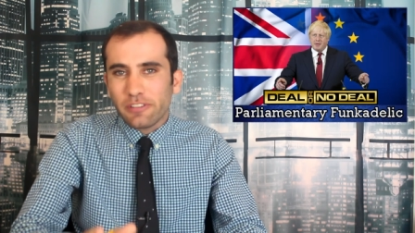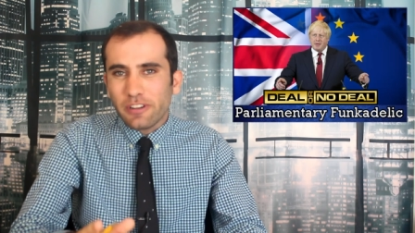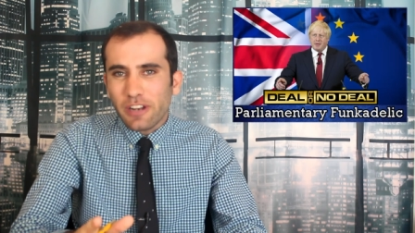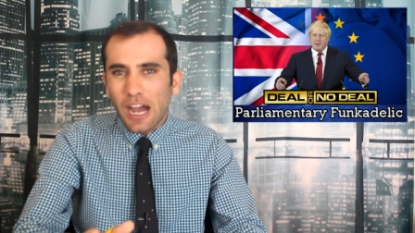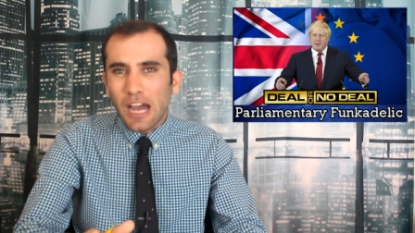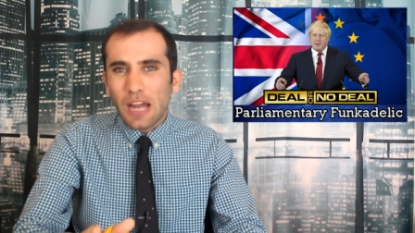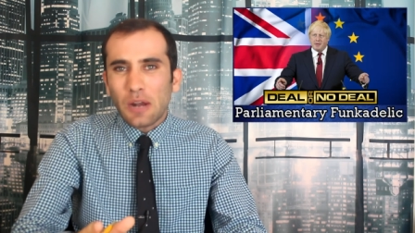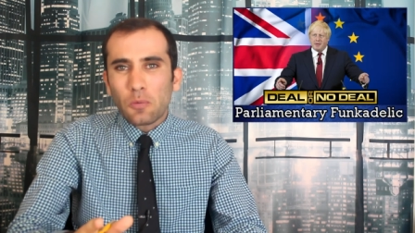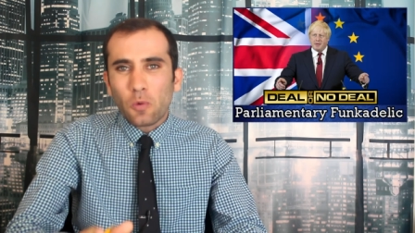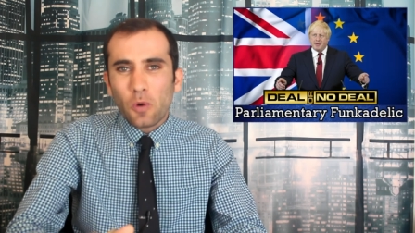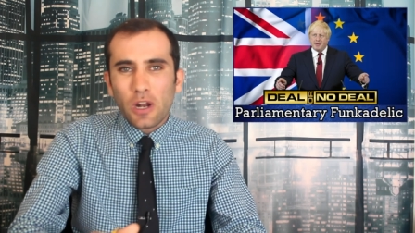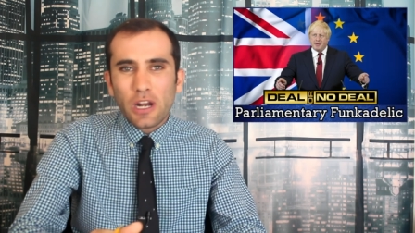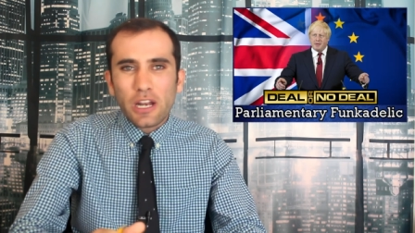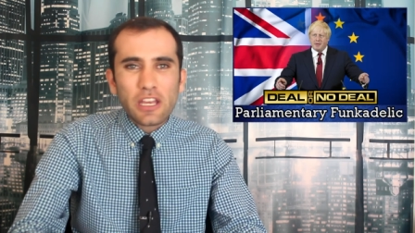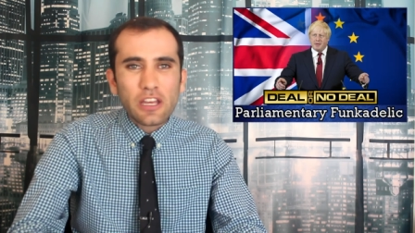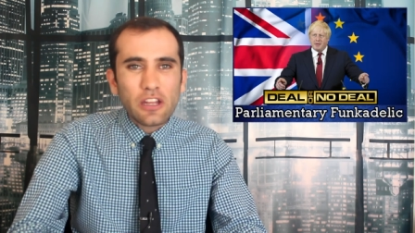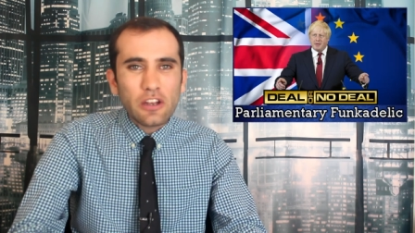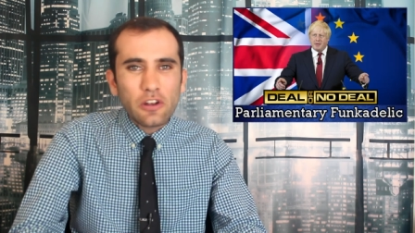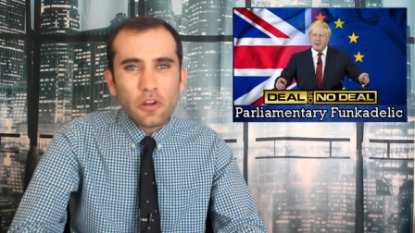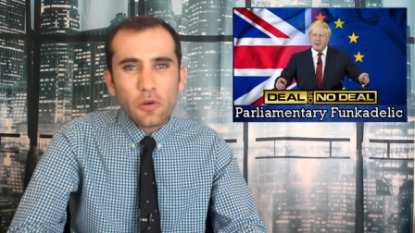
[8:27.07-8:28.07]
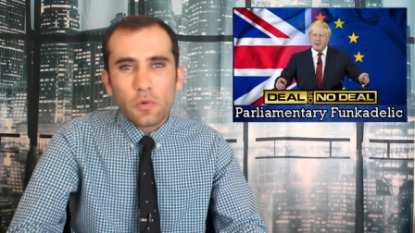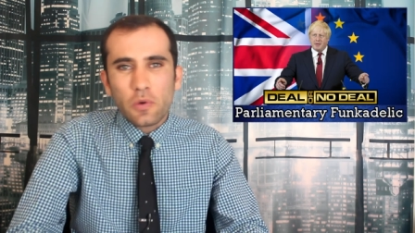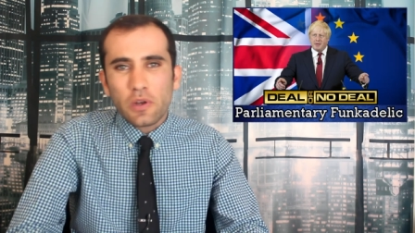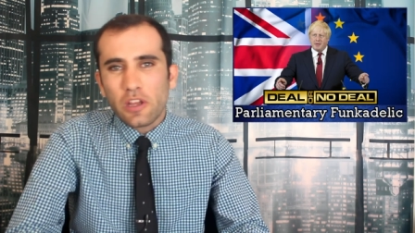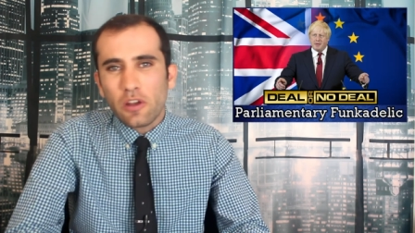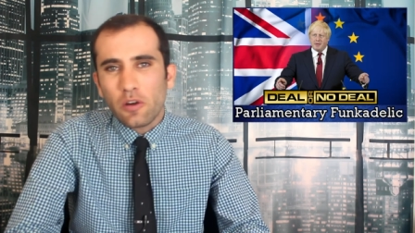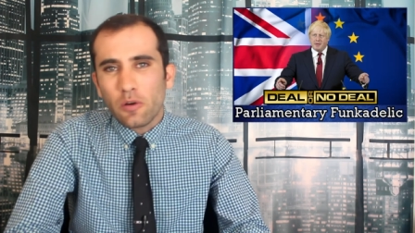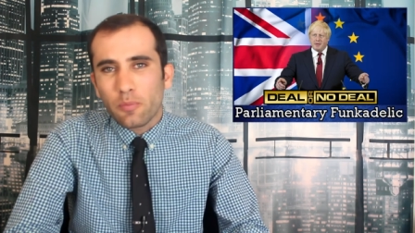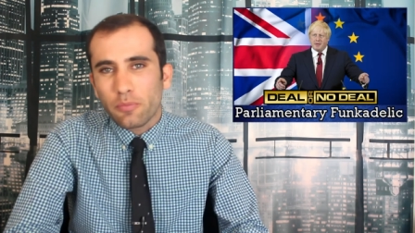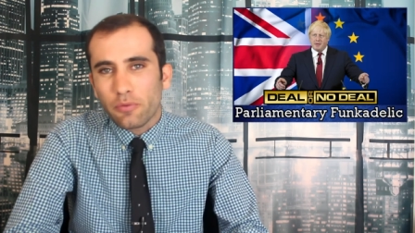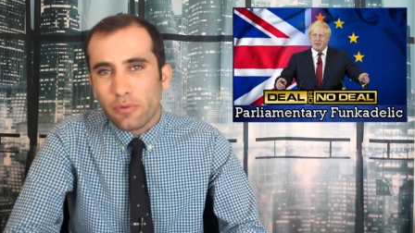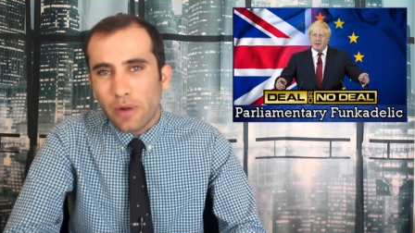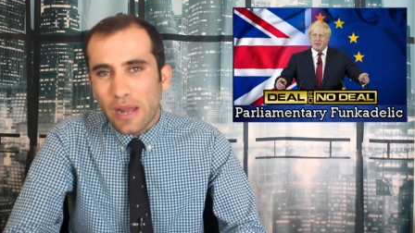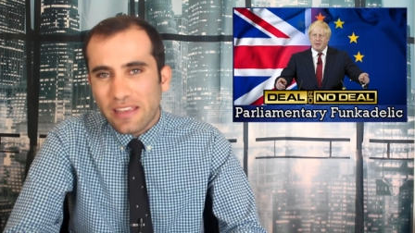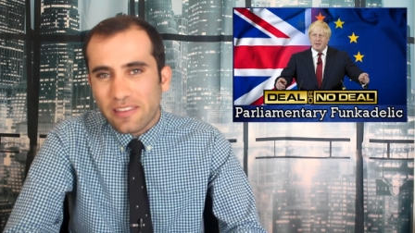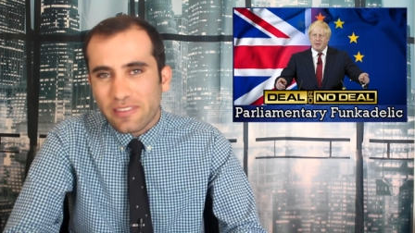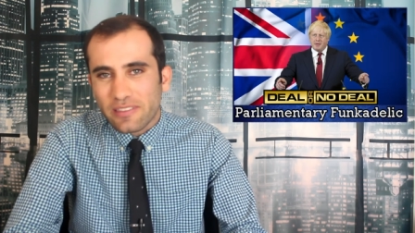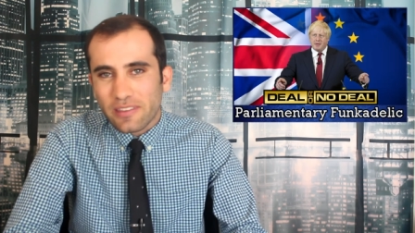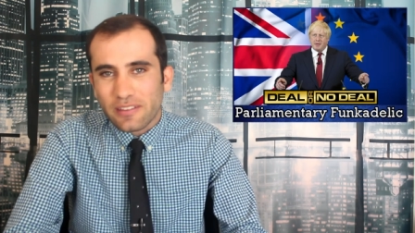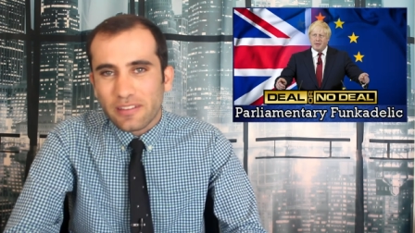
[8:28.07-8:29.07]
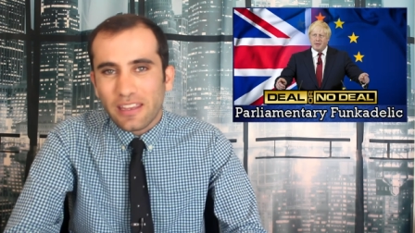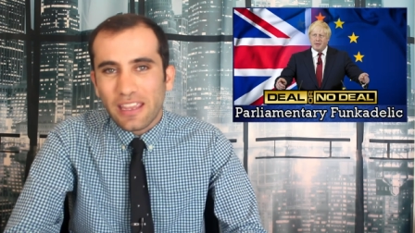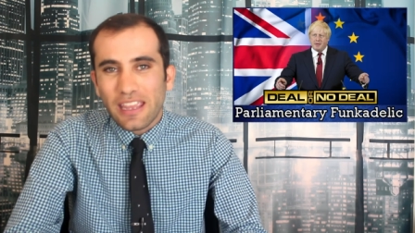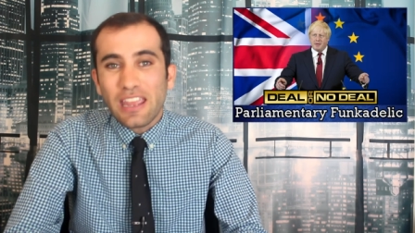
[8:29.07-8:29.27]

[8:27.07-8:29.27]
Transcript: not wanting a no-deal Brexit